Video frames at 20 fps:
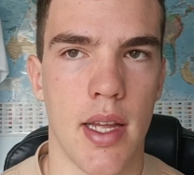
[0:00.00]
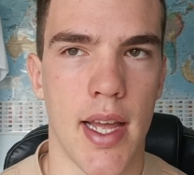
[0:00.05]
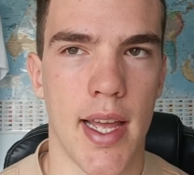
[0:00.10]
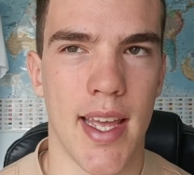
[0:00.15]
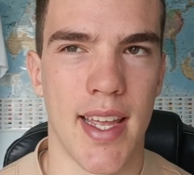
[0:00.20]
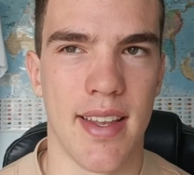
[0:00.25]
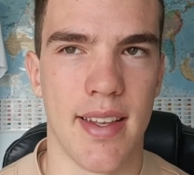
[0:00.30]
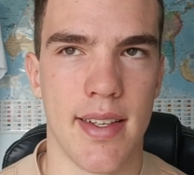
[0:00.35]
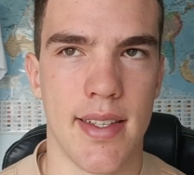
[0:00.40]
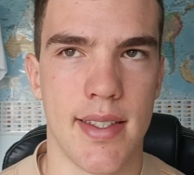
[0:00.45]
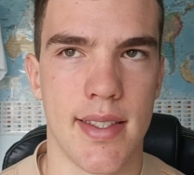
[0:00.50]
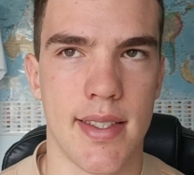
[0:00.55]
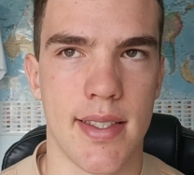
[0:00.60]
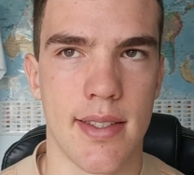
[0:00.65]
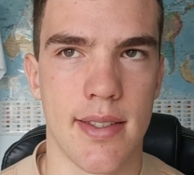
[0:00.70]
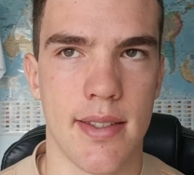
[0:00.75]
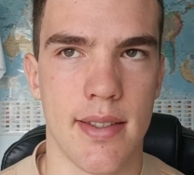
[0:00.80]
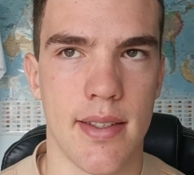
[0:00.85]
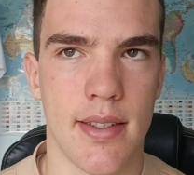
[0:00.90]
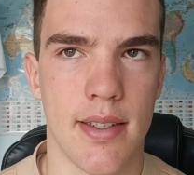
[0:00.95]
And
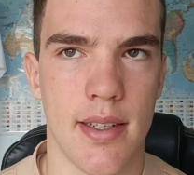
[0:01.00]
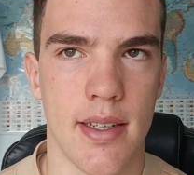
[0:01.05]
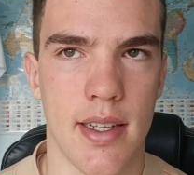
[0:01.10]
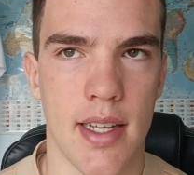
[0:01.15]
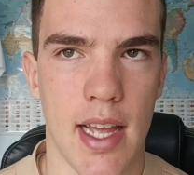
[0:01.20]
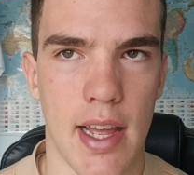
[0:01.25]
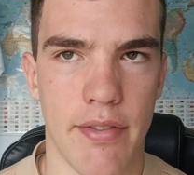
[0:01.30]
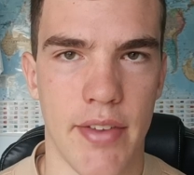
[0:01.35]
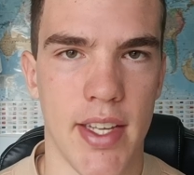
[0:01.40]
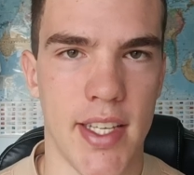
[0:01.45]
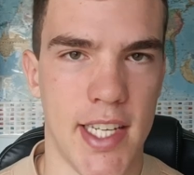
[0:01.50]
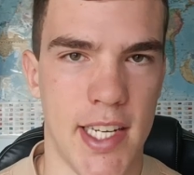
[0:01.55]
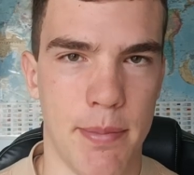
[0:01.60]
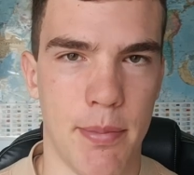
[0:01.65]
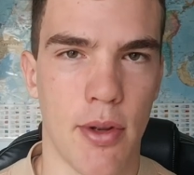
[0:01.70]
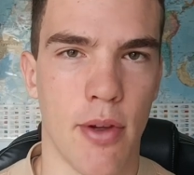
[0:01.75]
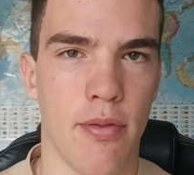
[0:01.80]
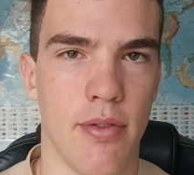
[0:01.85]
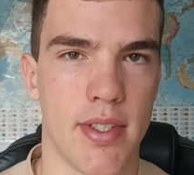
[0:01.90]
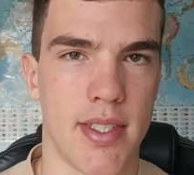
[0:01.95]
having
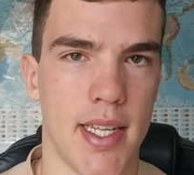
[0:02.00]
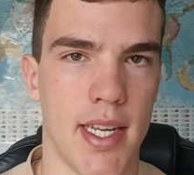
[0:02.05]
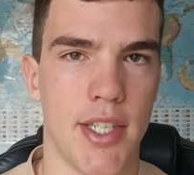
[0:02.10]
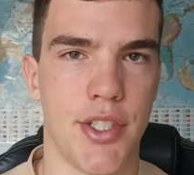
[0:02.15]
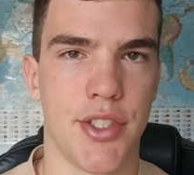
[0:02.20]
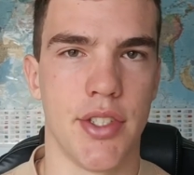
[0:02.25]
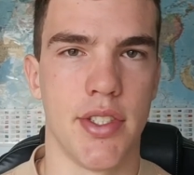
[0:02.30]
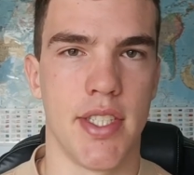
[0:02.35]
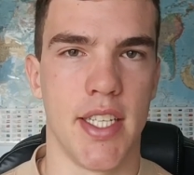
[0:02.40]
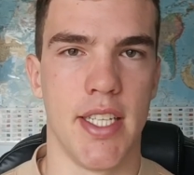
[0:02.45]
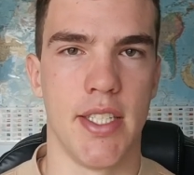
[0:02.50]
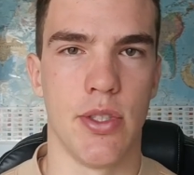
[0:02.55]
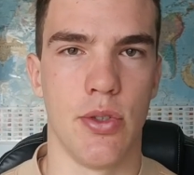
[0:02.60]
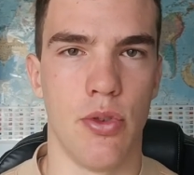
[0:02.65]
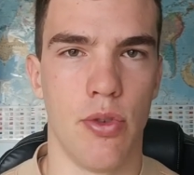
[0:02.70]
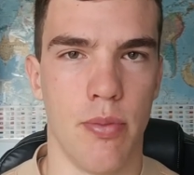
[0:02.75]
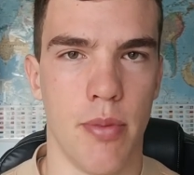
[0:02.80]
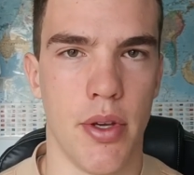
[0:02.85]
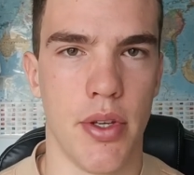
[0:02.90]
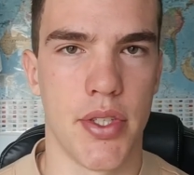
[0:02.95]
deep conversations is
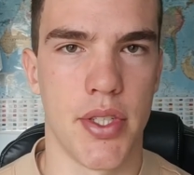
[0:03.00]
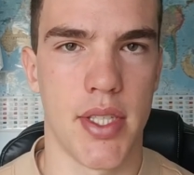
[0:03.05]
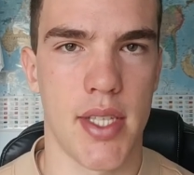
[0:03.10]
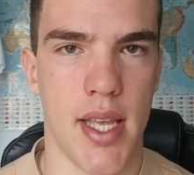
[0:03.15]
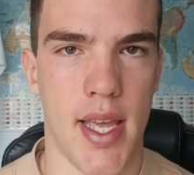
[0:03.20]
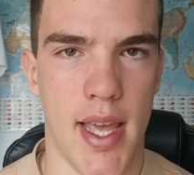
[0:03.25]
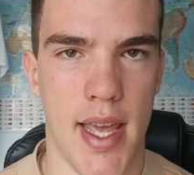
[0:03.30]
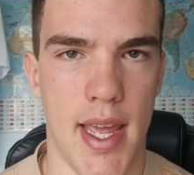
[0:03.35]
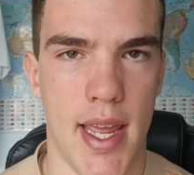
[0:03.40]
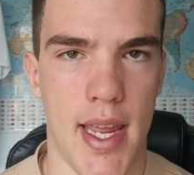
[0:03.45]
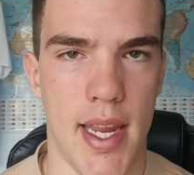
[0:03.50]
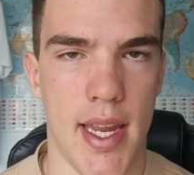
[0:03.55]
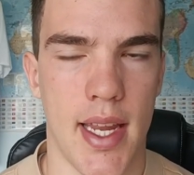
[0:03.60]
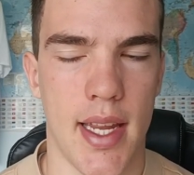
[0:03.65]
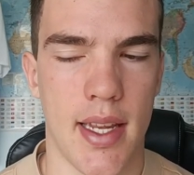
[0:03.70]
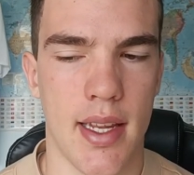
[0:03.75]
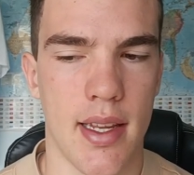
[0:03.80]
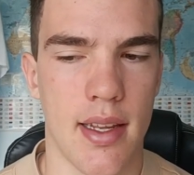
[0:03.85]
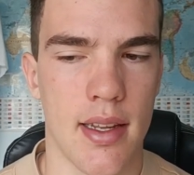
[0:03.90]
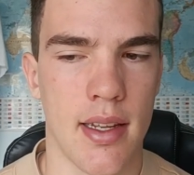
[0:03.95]
almost
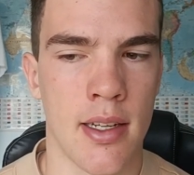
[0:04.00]
a